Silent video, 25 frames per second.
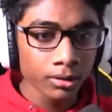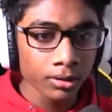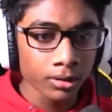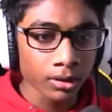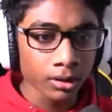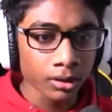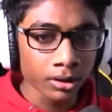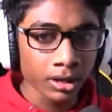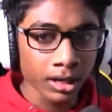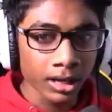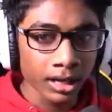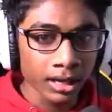
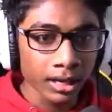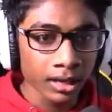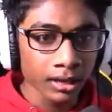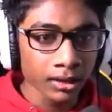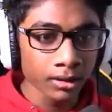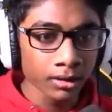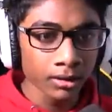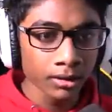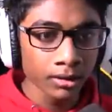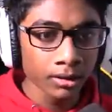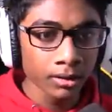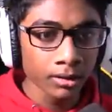
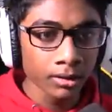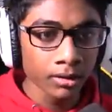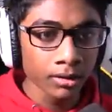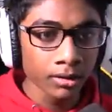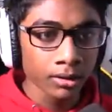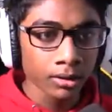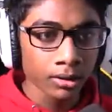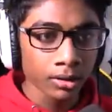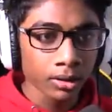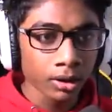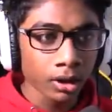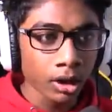Okay.
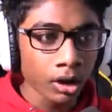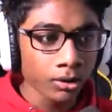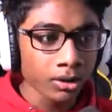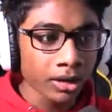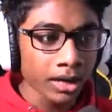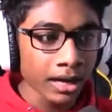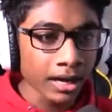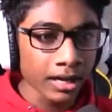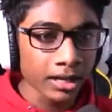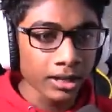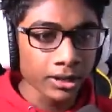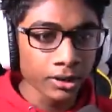
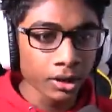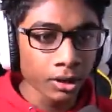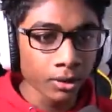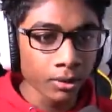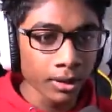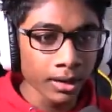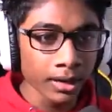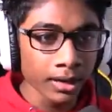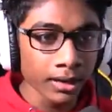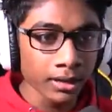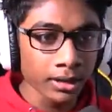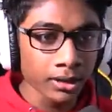Okay, you know
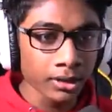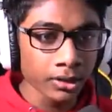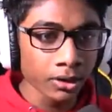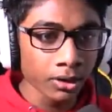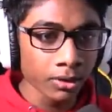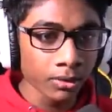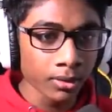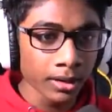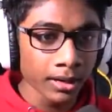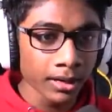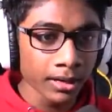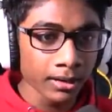what? You
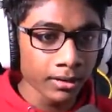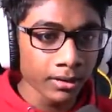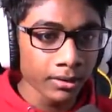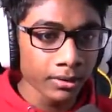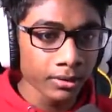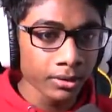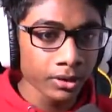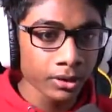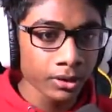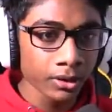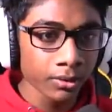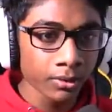know what?
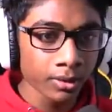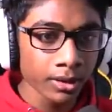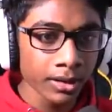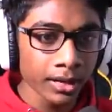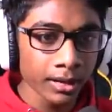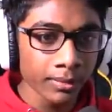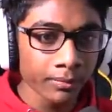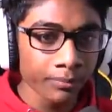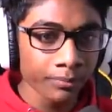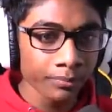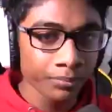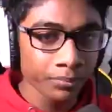You know
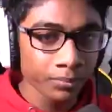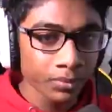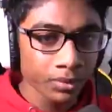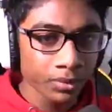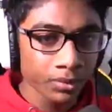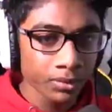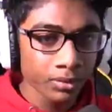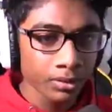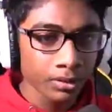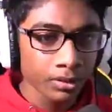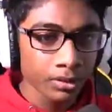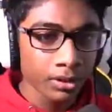what?
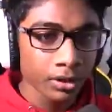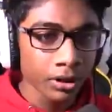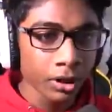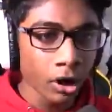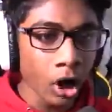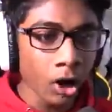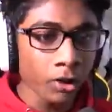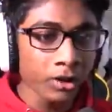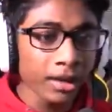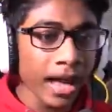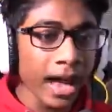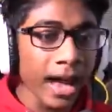You know,
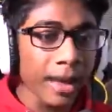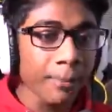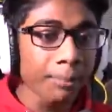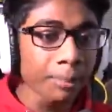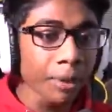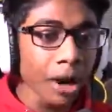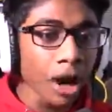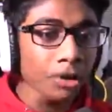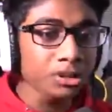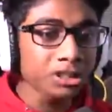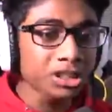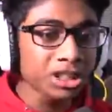okay,
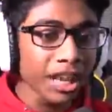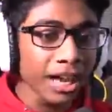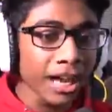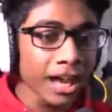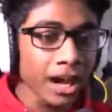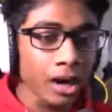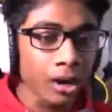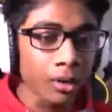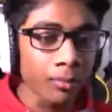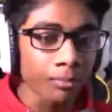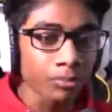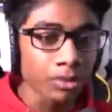bro,
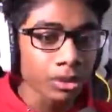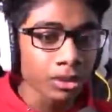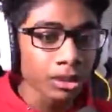chill!